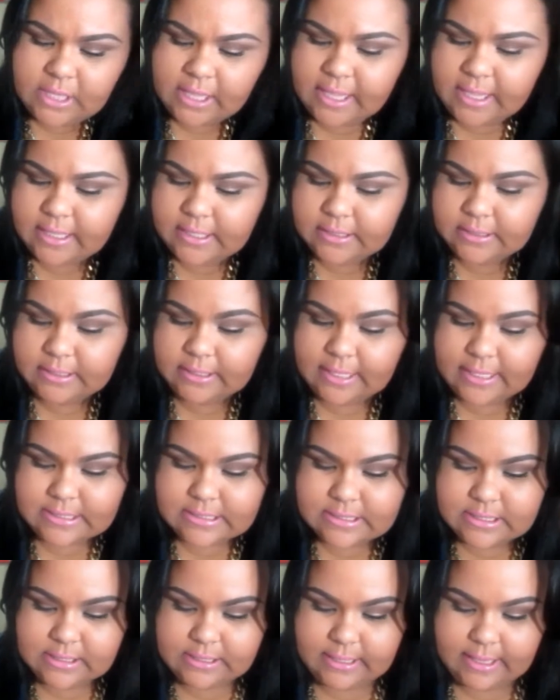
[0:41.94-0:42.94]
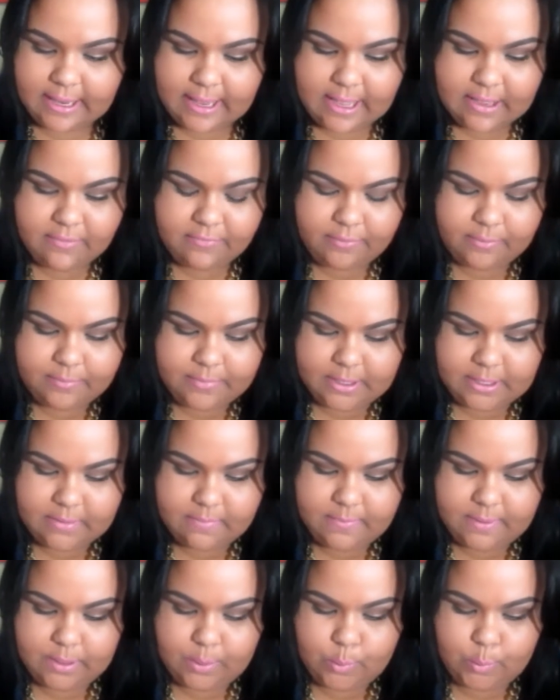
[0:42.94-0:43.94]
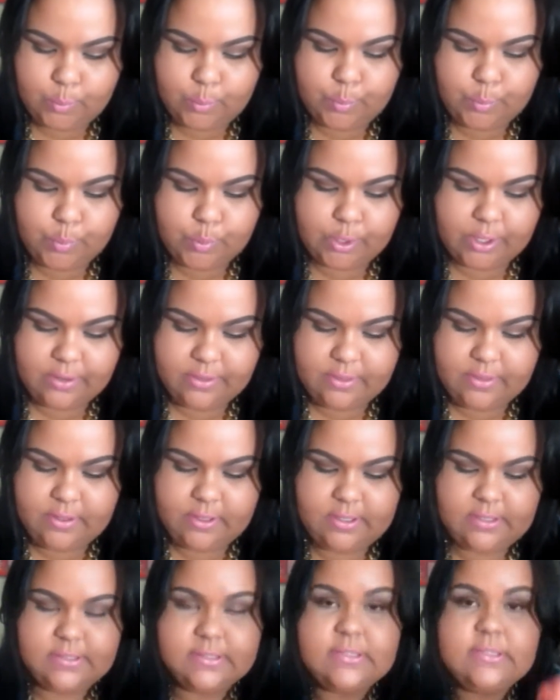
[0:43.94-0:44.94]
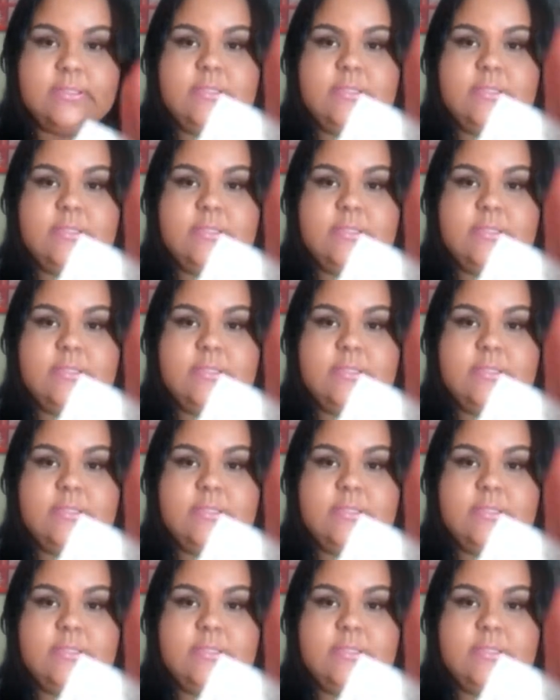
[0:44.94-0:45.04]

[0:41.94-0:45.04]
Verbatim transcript: And the last thing that I got from eBay were these.